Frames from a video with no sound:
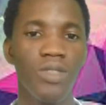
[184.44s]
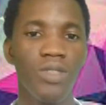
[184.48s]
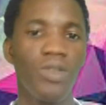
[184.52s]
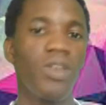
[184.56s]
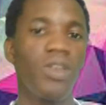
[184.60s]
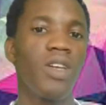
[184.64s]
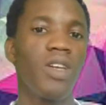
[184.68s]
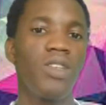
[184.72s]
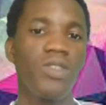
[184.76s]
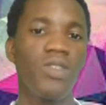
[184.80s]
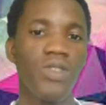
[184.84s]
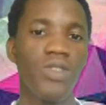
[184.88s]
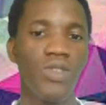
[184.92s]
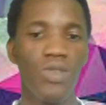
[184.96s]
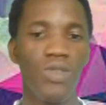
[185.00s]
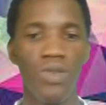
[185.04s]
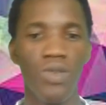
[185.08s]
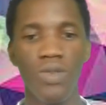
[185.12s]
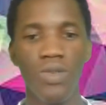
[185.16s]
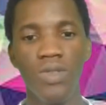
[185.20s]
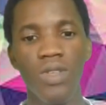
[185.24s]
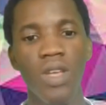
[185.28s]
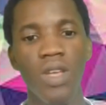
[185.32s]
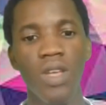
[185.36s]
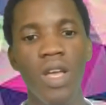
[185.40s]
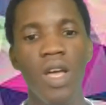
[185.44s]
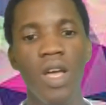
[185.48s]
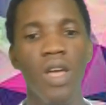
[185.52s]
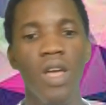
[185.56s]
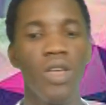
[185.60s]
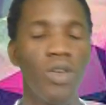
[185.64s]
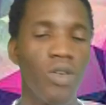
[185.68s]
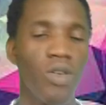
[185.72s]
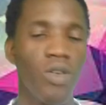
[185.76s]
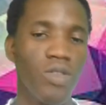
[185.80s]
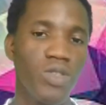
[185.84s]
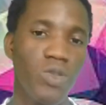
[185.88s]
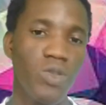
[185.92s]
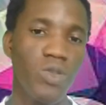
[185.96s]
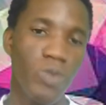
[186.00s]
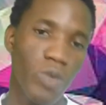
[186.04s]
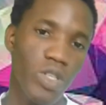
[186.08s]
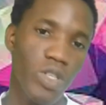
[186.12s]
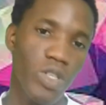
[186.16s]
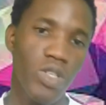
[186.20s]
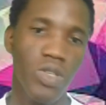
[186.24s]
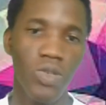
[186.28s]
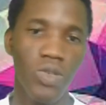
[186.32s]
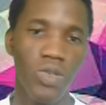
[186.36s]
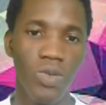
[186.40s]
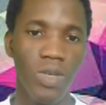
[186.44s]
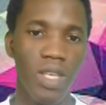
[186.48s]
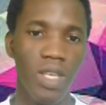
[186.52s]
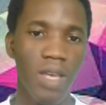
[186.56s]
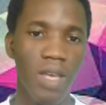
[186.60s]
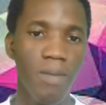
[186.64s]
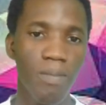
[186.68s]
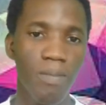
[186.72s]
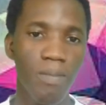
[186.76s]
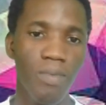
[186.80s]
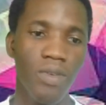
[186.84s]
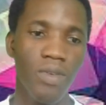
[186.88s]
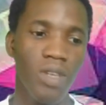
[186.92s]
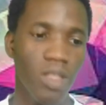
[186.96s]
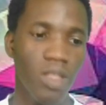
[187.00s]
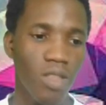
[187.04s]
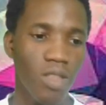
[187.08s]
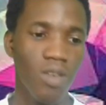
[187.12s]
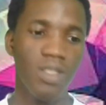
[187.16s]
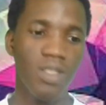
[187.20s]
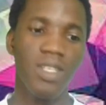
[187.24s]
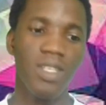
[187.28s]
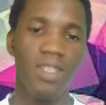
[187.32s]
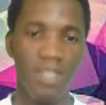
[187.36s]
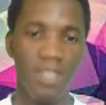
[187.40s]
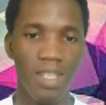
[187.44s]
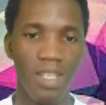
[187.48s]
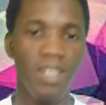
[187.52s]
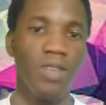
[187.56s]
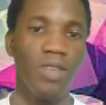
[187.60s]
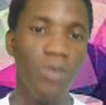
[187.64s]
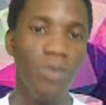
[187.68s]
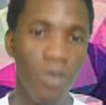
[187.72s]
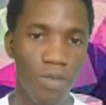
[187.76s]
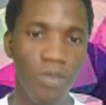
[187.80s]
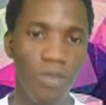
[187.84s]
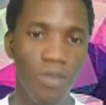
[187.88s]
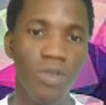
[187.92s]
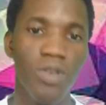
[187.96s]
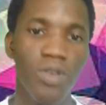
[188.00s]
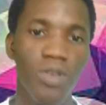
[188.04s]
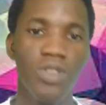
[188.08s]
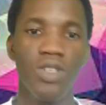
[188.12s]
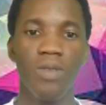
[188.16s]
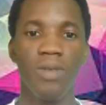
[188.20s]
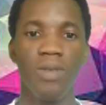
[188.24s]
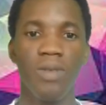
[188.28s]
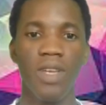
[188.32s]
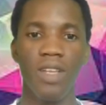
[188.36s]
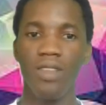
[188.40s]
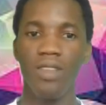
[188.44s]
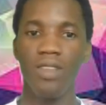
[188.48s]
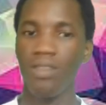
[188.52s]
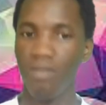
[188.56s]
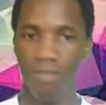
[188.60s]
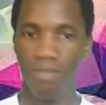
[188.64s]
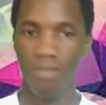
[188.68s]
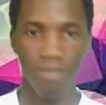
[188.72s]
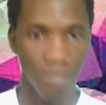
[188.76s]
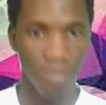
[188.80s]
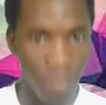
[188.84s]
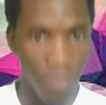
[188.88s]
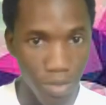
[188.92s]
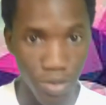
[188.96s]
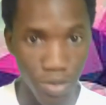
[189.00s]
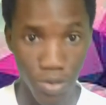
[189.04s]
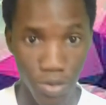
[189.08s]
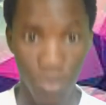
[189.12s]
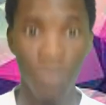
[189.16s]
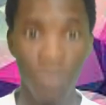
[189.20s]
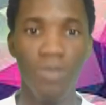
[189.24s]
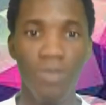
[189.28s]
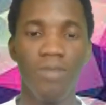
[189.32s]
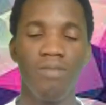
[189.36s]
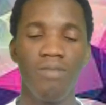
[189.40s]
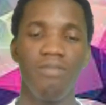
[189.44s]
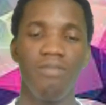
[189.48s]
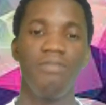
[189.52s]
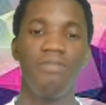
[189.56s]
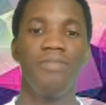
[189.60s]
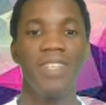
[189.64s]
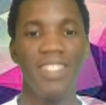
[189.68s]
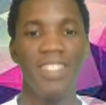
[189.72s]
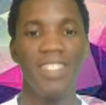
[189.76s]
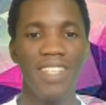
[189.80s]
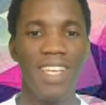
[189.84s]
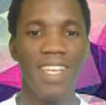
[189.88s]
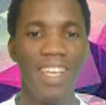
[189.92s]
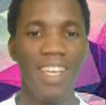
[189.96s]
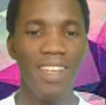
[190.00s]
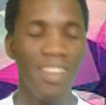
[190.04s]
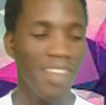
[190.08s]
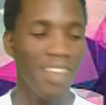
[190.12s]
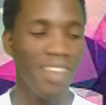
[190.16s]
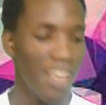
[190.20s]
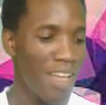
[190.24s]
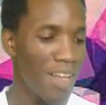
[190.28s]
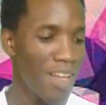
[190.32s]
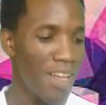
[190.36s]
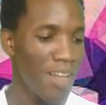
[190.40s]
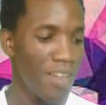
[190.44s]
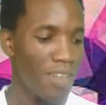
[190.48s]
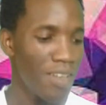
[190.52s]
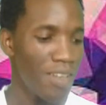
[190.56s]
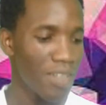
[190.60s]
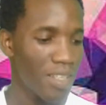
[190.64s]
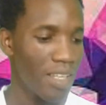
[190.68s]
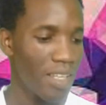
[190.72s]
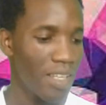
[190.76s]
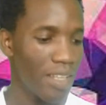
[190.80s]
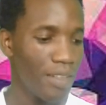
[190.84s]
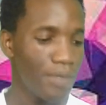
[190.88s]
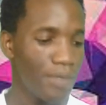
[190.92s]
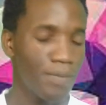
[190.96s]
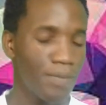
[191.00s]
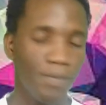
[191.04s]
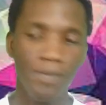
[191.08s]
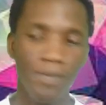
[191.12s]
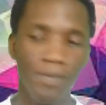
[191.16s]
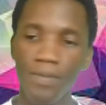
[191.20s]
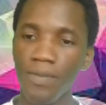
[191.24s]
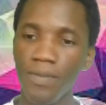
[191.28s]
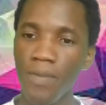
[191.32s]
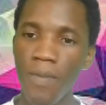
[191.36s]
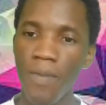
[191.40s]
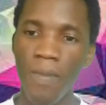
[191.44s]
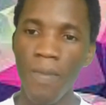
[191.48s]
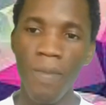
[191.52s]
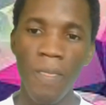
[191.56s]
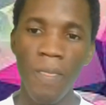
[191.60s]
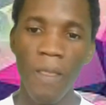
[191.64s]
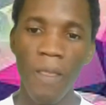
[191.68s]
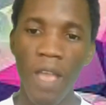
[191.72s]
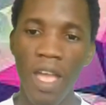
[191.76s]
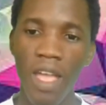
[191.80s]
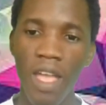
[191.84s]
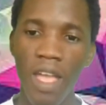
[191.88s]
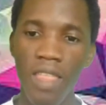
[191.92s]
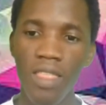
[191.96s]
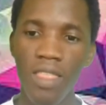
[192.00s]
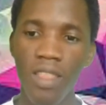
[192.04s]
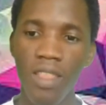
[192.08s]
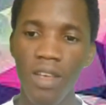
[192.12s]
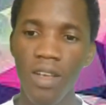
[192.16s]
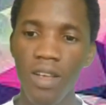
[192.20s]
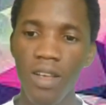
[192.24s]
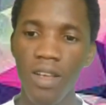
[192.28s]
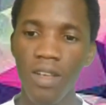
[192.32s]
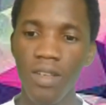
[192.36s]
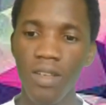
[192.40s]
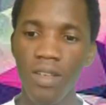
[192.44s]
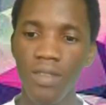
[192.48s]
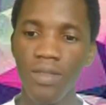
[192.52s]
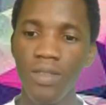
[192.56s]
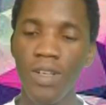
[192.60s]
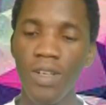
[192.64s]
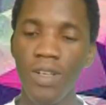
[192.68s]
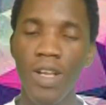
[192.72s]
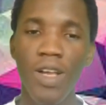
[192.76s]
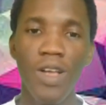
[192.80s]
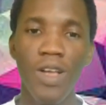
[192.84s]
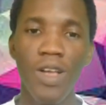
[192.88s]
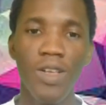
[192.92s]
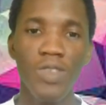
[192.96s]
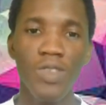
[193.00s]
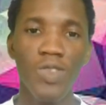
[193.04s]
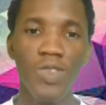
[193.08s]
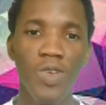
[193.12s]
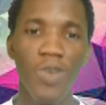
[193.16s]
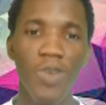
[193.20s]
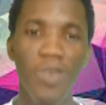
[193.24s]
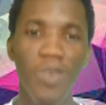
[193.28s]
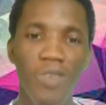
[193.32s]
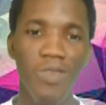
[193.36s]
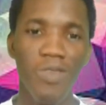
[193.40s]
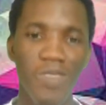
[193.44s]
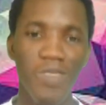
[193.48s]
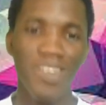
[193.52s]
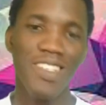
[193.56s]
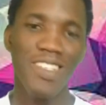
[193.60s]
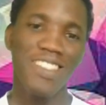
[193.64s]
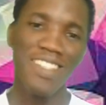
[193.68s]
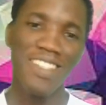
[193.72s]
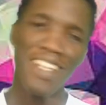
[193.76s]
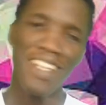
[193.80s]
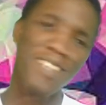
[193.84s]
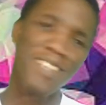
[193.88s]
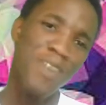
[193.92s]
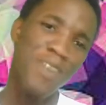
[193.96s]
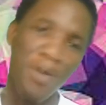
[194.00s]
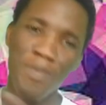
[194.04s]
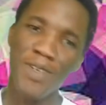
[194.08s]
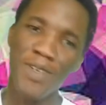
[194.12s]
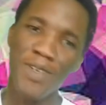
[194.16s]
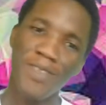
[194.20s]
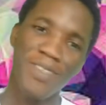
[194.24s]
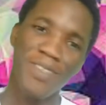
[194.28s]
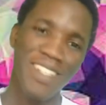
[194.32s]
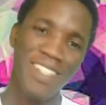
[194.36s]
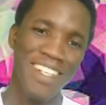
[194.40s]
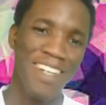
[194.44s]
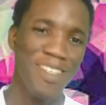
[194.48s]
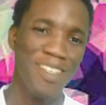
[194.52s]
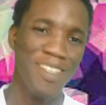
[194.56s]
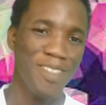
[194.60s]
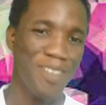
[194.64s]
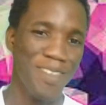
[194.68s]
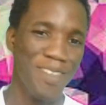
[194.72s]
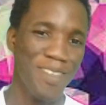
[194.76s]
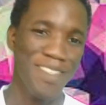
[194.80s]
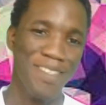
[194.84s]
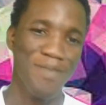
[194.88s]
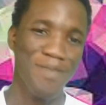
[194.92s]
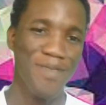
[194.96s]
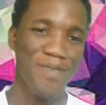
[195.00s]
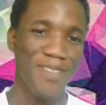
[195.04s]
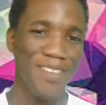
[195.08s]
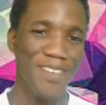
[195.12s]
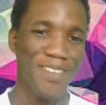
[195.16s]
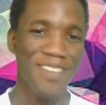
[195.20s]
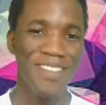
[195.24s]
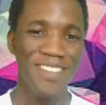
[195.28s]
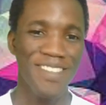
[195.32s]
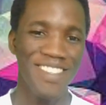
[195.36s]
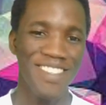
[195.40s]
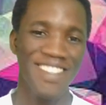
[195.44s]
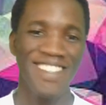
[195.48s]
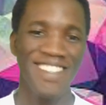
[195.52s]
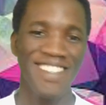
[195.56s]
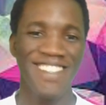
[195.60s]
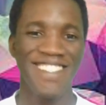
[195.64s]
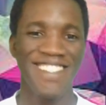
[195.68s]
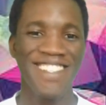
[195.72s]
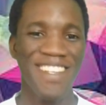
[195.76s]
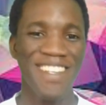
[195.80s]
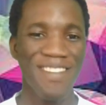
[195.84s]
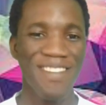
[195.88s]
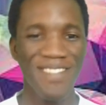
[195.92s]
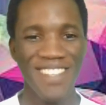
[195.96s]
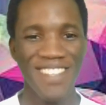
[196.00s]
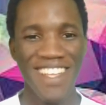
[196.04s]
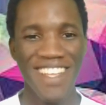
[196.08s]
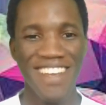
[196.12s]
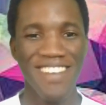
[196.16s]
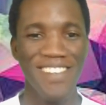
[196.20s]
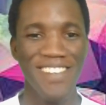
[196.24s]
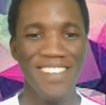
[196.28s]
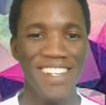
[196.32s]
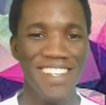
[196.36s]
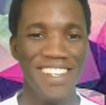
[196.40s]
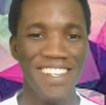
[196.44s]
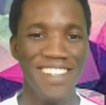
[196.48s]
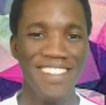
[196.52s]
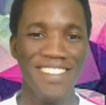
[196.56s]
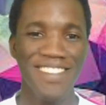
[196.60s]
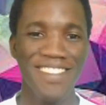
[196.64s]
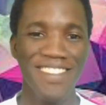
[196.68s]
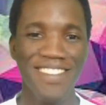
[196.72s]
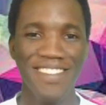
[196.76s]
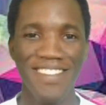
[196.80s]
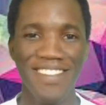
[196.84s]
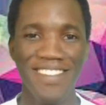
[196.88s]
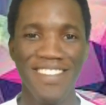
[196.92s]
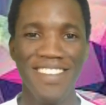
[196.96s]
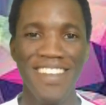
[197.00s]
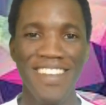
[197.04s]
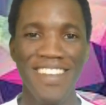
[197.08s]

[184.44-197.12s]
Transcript: it, you can just use, you can switch to GIMP. It does exactly what Photoshop can do, basically. Okay, and so let's hop into it, and I'll show you some of the cool stuffs that we can